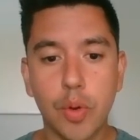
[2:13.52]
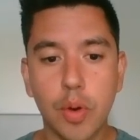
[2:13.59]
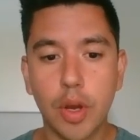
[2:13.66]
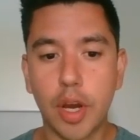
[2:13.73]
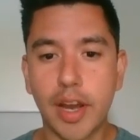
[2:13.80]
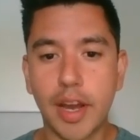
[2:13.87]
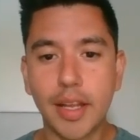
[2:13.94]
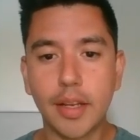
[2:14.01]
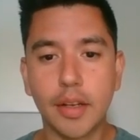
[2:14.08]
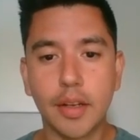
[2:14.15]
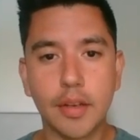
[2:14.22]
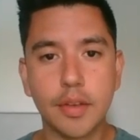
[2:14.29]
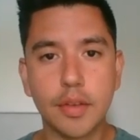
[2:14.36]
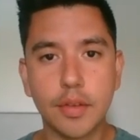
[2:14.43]
All right.
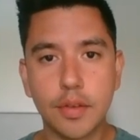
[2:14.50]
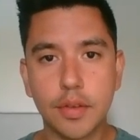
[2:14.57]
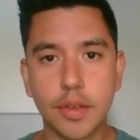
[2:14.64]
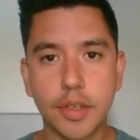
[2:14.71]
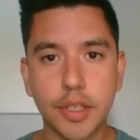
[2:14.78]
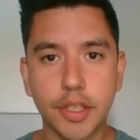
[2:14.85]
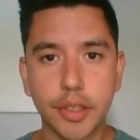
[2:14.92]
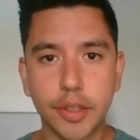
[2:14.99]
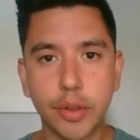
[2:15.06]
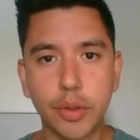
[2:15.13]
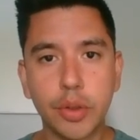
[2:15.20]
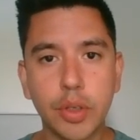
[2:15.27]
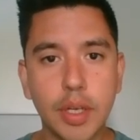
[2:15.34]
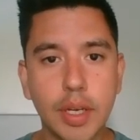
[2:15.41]

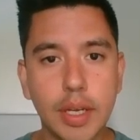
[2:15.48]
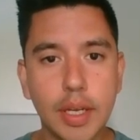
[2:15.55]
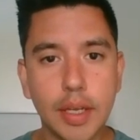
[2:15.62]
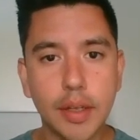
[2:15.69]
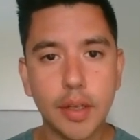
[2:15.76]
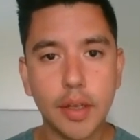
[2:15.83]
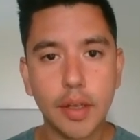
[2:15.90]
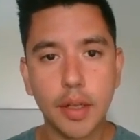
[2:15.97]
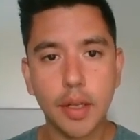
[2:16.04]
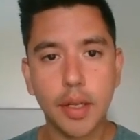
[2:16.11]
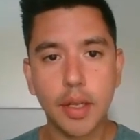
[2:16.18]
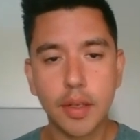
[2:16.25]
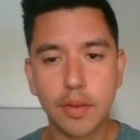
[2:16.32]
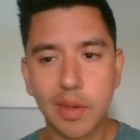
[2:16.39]
So
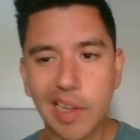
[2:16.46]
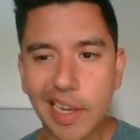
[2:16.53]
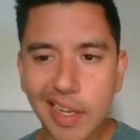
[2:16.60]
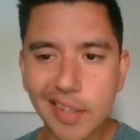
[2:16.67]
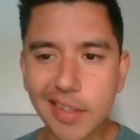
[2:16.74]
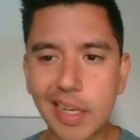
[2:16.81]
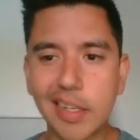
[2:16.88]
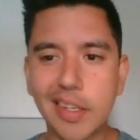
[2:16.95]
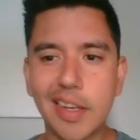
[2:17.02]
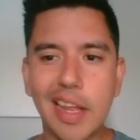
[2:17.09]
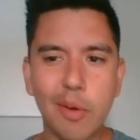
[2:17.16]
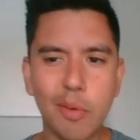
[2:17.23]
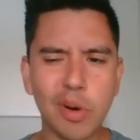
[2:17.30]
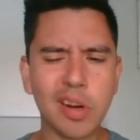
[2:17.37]
like I said,
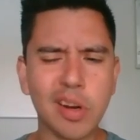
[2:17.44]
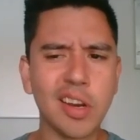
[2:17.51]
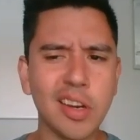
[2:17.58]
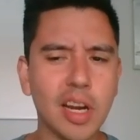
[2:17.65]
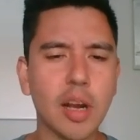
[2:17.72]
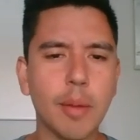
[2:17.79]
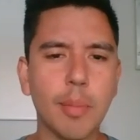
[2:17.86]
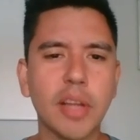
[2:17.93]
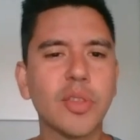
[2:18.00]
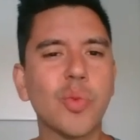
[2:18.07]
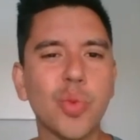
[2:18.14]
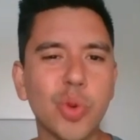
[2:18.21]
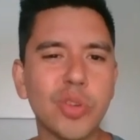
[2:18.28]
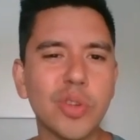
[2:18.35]
today we're going to talk about the
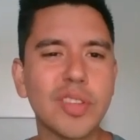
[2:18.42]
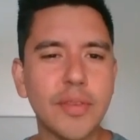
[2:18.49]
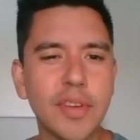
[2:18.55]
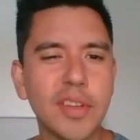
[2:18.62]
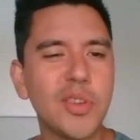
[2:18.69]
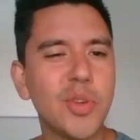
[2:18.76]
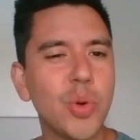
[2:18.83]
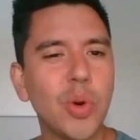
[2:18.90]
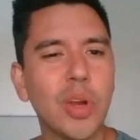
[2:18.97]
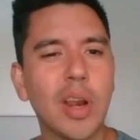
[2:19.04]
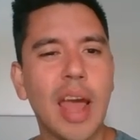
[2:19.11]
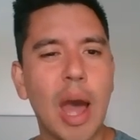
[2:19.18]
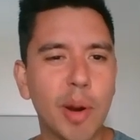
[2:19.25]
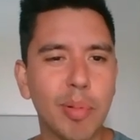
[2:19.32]
Rule of 72 and
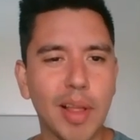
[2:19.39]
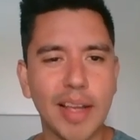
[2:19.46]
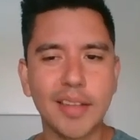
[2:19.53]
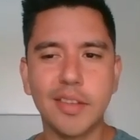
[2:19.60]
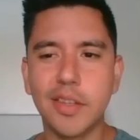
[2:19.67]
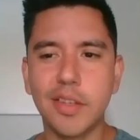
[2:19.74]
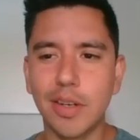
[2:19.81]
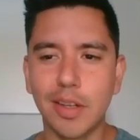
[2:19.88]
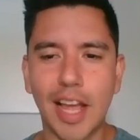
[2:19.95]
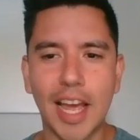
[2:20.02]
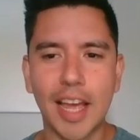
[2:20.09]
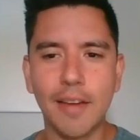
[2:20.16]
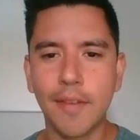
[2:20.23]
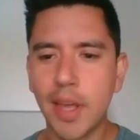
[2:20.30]
how it applies to your
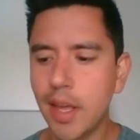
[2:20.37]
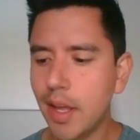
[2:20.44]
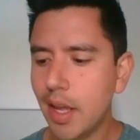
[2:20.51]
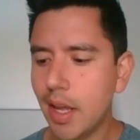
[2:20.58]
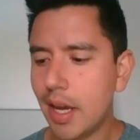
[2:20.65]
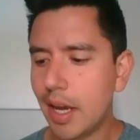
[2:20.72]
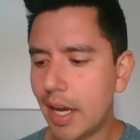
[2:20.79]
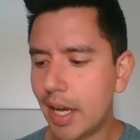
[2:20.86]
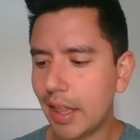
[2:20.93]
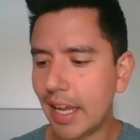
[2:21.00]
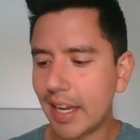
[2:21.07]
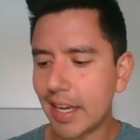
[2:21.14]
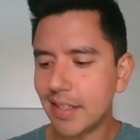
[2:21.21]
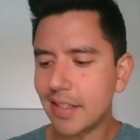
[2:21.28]
life.
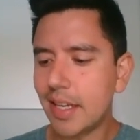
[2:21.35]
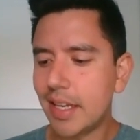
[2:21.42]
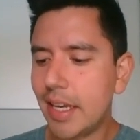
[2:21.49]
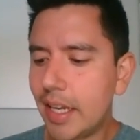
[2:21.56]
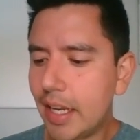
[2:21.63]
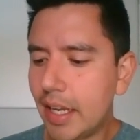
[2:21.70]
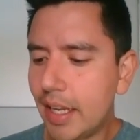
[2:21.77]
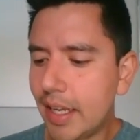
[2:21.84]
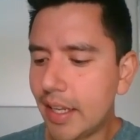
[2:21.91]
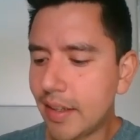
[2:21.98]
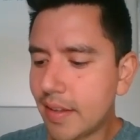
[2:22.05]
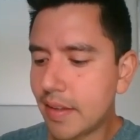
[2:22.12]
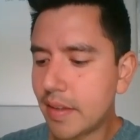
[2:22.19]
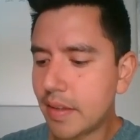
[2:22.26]
Like I said,
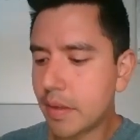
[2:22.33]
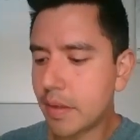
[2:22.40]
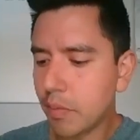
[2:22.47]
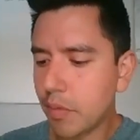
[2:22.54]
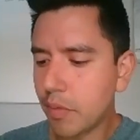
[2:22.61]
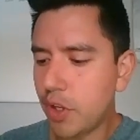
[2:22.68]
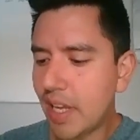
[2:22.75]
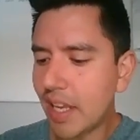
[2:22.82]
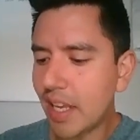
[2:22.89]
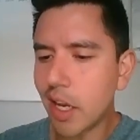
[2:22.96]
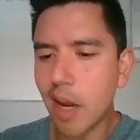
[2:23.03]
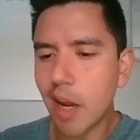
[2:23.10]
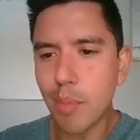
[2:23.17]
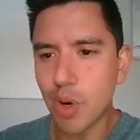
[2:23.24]
it's you take the
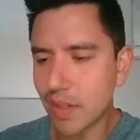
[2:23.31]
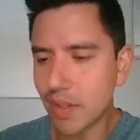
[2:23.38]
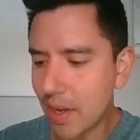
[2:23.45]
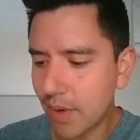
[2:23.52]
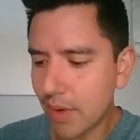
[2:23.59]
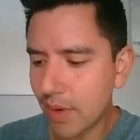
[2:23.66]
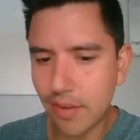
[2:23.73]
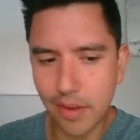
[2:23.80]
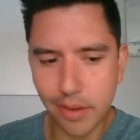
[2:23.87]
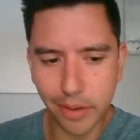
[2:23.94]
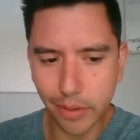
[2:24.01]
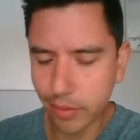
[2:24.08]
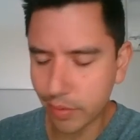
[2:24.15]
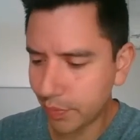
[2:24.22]
number
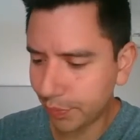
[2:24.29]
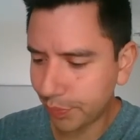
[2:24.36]
72